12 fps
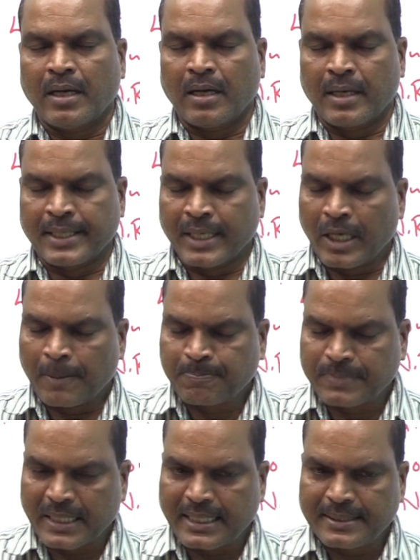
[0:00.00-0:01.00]

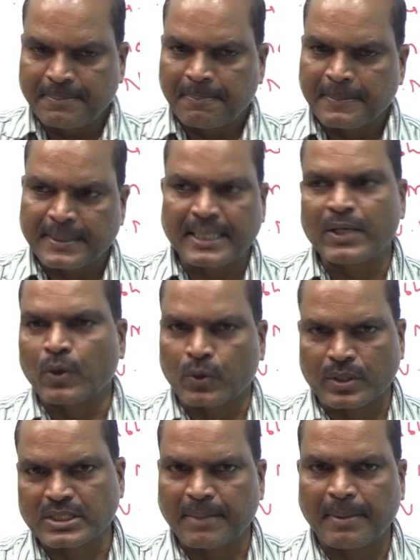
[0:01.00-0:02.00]
adopted in Lok
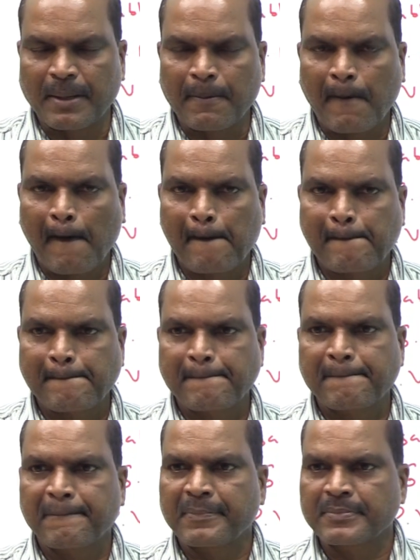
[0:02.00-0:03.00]
Sabha.
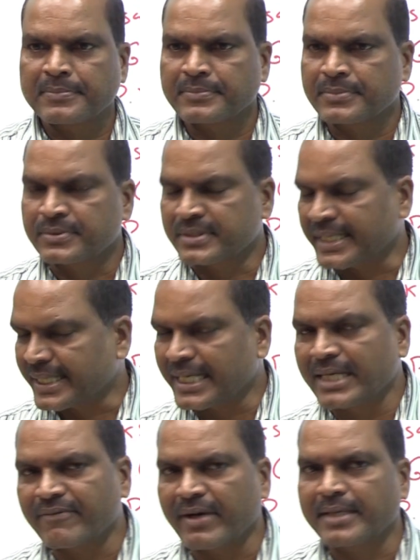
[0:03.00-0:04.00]

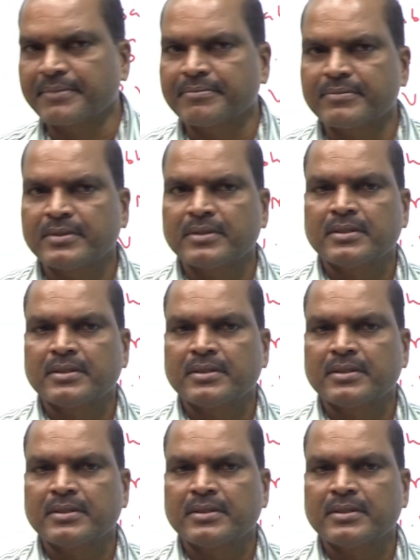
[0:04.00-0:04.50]
Second one,